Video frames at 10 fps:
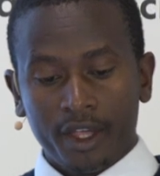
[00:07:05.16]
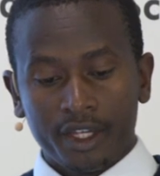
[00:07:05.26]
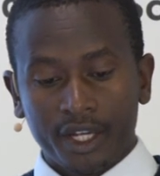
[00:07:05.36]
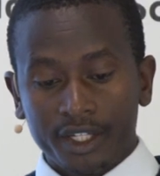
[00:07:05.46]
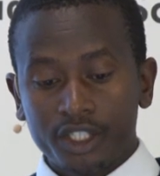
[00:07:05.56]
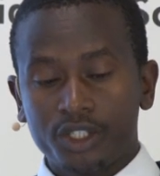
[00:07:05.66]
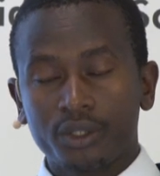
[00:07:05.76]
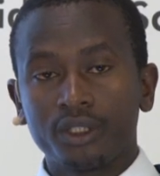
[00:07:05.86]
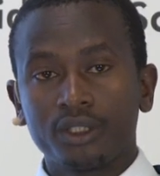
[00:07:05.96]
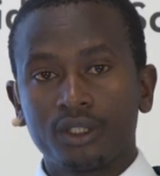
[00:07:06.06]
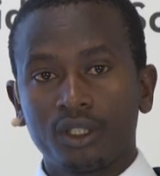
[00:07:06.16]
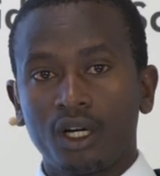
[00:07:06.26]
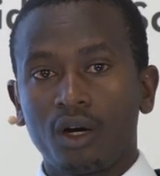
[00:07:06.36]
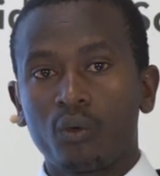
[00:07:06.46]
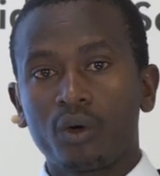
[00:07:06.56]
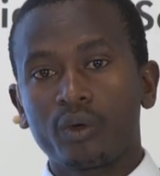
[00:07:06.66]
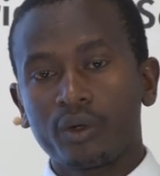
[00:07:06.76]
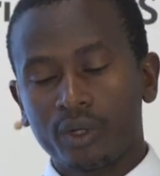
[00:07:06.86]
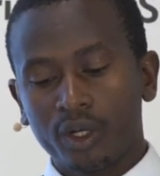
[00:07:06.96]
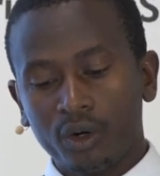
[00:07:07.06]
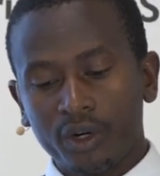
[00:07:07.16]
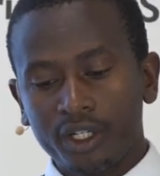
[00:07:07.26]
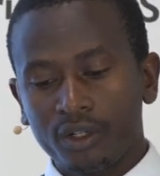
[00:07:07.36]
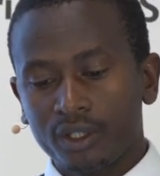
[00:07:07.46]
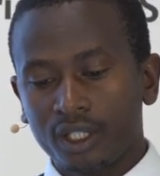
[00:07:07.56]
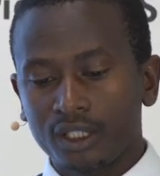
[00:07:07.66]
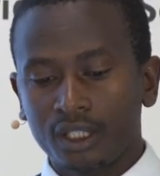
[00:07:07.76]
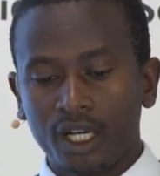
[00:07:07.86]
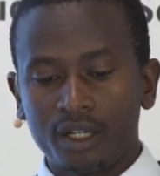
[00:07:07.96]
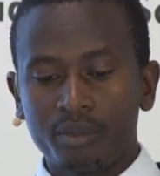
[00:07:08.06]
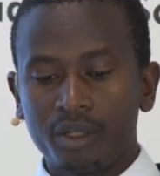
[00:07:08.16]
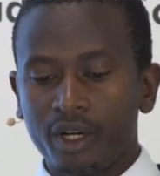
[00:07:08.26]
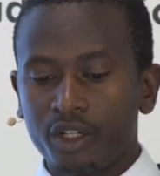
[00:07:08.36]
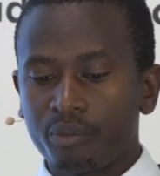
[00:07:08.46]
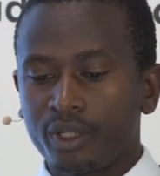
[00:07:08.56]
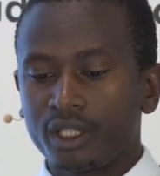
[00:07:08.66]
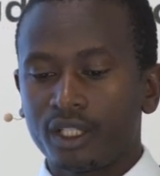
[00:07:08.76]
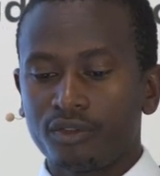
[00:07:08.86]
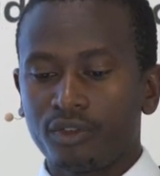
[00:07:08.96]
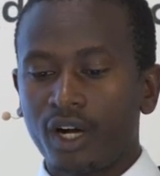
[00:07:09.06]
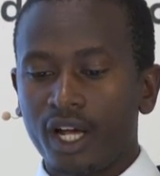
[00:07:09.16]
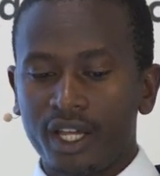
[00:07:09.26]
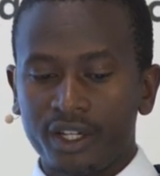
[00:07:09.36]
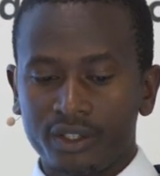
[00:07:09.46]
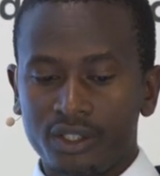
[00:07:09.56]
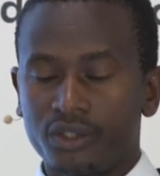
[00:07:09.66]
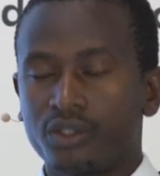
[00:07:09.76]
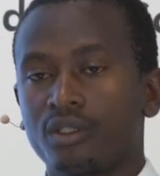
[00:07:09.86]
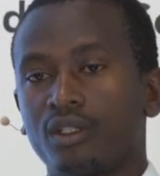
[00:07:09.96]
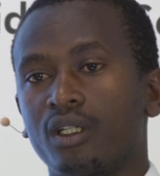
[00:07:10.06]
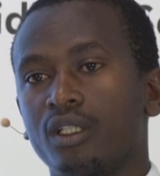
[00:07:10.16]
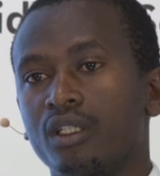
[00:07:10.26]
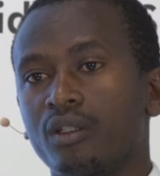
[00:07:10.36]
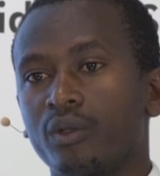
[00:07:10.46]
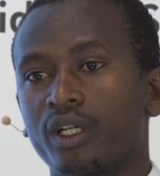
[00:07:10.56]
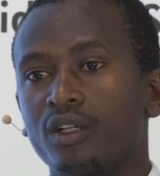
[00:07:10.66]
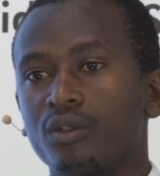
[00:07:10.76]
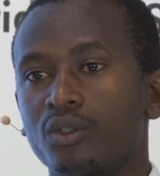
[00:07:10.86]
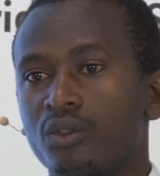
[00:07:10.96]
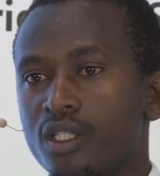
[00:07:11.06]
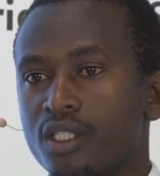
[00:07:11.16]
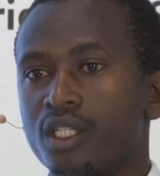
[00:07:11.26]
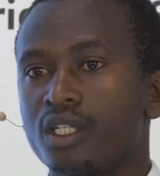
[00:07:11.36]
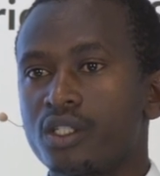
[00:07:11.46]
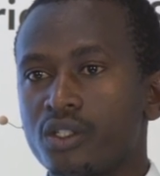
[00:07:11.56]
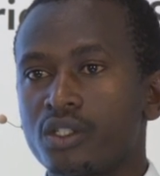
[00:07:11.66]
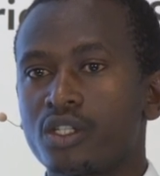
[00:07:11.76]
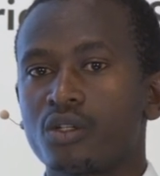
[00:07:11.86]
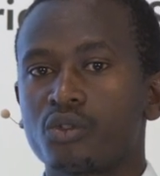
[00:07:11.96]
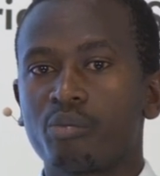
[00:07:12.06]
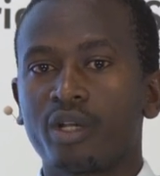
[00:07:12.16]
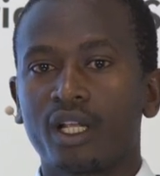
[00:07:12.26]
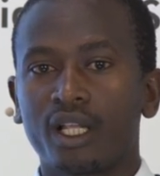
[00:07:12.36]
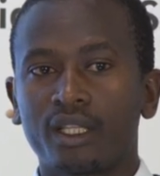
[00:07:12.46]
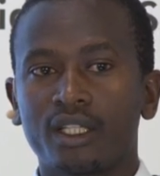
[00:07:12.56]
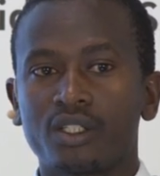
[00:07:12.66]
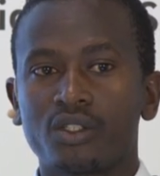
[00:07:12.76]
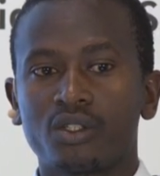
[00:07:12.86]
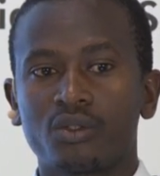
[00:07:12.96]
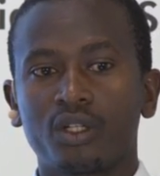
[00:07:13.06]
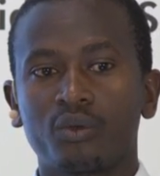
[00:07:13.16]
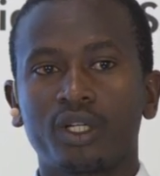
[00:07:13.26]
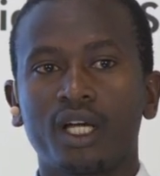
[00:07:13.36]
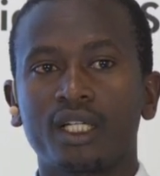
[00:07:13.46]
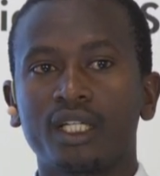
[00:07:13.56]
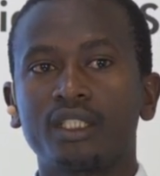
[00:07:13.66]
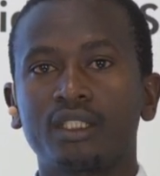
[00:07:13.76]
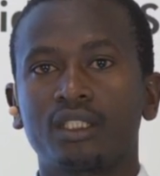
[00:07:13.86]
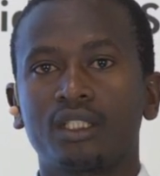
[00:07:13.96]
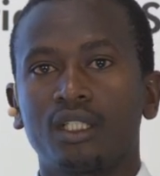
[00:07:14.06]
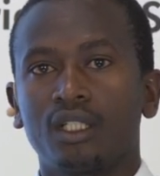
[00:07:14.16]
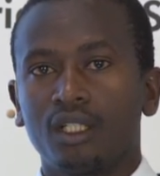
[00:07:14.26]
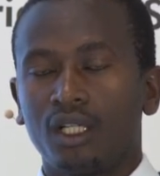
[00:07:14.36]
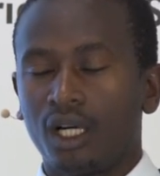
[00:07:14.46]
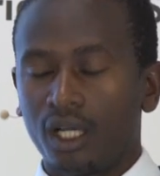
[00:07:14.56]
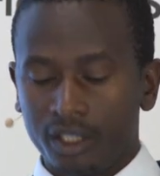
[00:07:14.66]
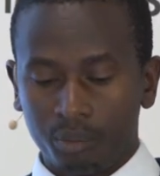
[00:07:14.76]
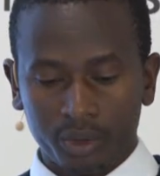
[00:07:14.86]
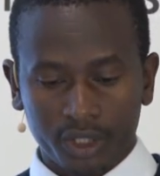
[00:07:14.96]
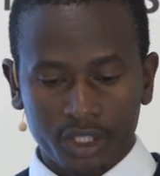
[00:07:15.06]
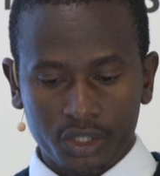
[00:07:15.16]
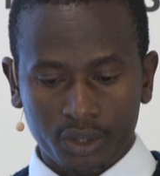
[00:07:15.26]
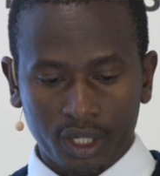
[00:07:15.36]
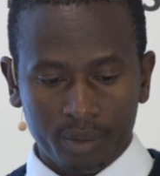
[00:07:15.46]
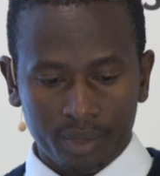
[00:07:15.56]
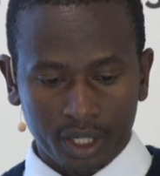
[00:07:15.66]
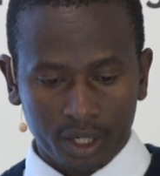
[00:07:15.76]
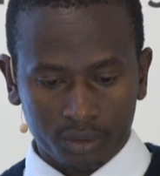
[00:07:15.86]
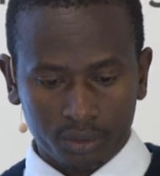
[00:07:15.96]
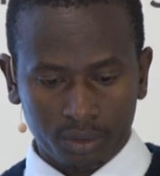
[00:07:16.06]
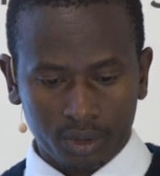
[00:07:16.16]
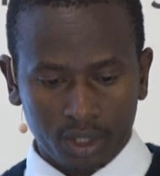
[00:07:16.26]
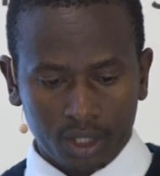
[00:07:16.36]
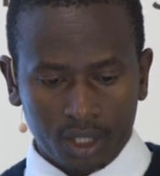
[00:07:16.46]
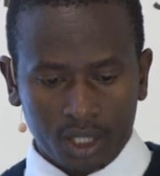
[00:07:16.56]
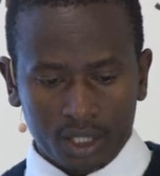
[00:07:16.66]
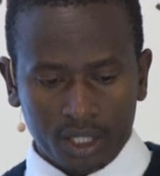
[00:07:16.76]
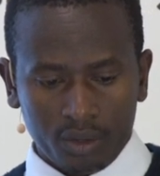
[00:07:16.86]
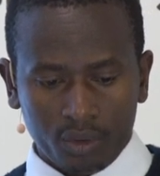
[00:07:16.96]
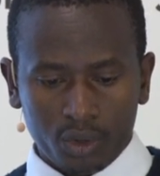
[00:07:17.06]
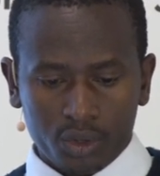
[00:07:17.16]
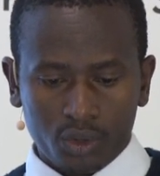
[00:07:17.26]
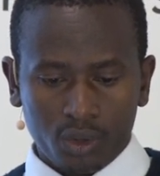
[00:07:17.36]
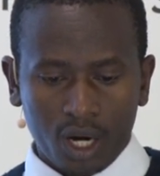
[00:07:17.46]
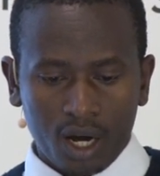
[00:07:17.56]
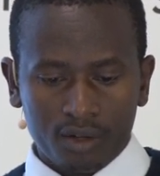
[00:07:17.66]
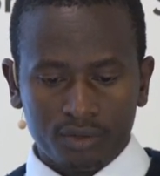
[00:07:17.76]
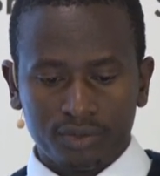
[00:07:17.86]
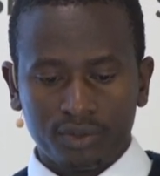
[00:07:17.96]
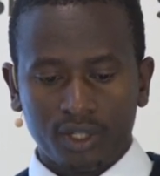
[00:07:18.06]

in addition, we already know that it can be manipulated for higher yields, and we can do transgenesis and so many other things so that we can get the potential coming out. Then we also have